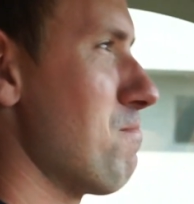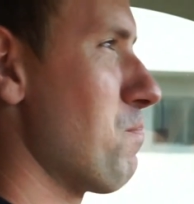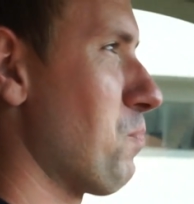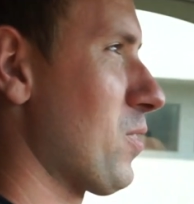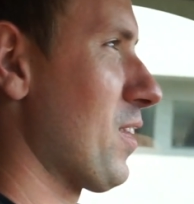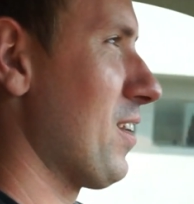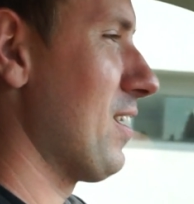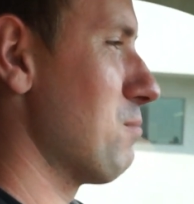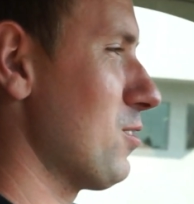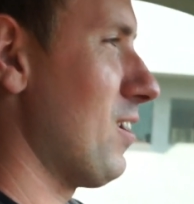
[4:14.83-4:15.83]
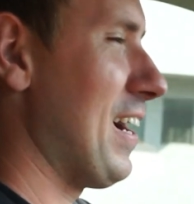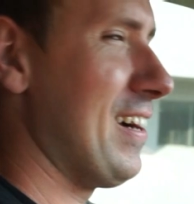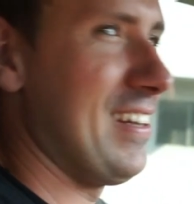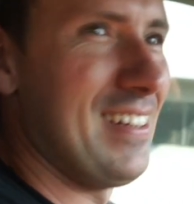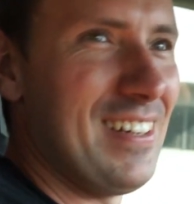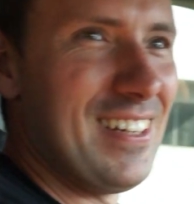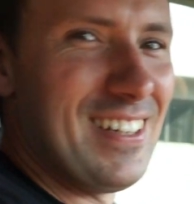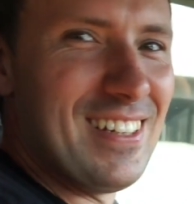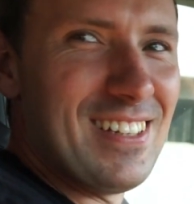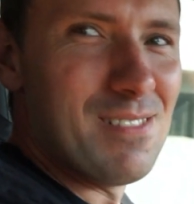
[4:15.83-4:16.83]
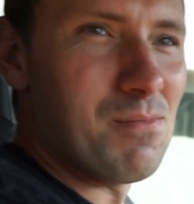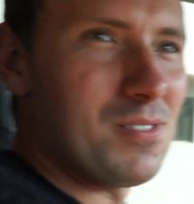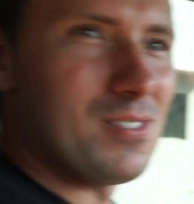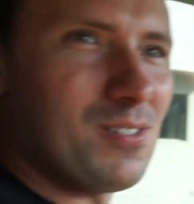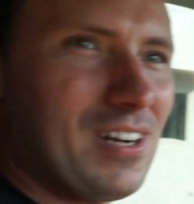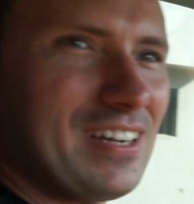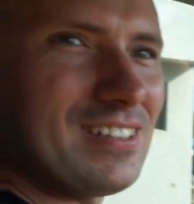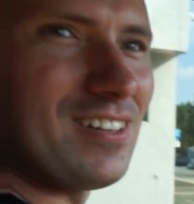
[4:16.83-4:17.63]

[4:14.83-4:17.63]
Over there. I'm so high. You're so high and